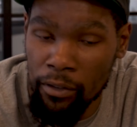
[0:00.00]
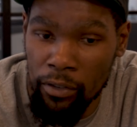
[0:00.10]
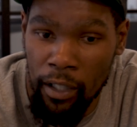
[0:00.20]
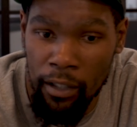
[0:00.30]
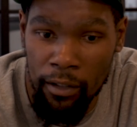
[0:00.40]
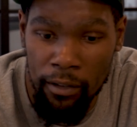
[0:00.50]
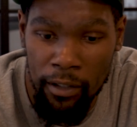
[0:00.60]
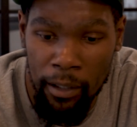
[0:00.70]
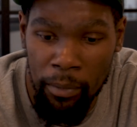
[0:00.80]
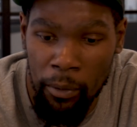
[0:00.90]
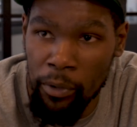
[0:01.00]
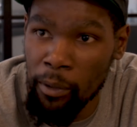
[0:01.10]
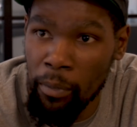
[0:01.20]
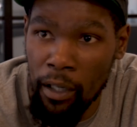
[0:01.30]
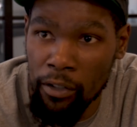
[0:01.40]
try to keep up with the
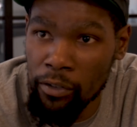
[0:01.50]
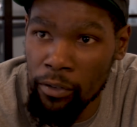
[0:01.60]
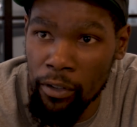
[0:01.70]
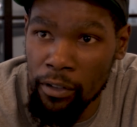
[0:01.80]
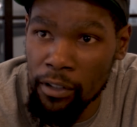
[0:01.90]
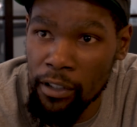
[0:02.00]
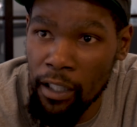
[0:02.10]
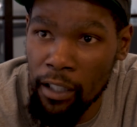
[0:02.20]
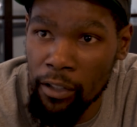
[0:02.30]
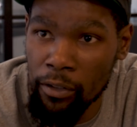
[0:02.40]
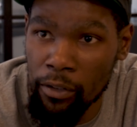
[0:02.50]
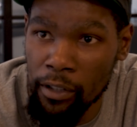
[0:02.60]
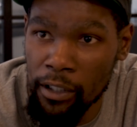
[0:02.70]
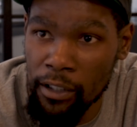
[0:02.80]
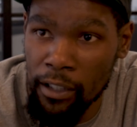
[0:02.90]
box scores and see how they're
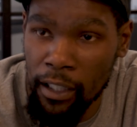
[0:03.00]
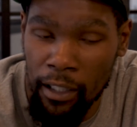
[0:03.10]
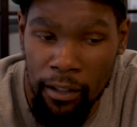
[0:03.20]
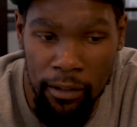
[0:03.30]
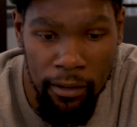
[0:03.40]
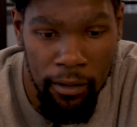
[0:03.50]
doing each night and